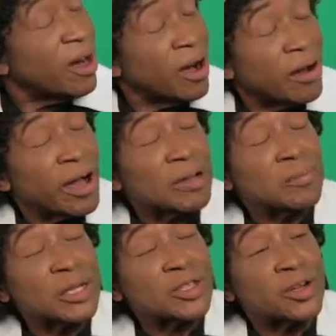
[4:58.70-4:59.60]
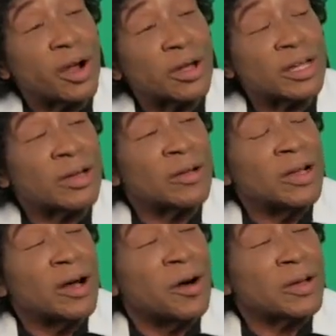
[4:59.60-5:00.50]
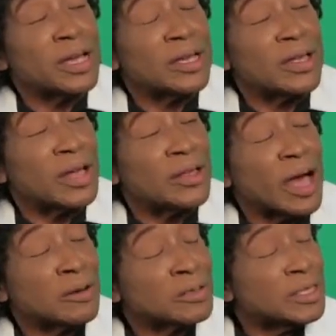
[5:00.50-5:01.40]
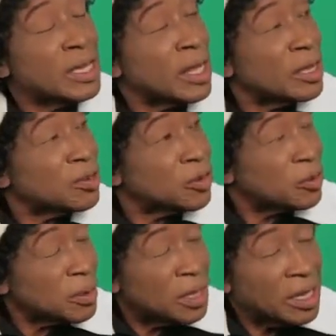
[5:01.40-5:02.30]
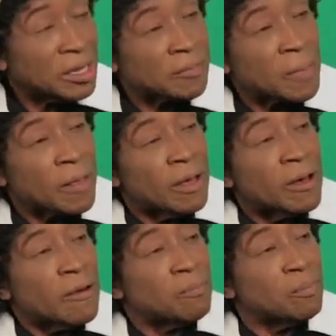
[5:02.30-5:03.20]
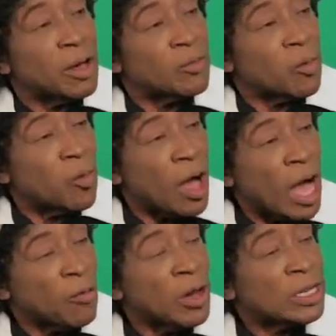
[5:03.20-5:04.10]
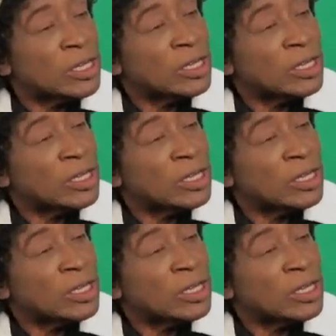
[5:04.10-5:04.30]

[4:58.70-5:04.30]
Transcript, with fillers: All right, bless your heart. Now, okay, I understand how you're beginning, but what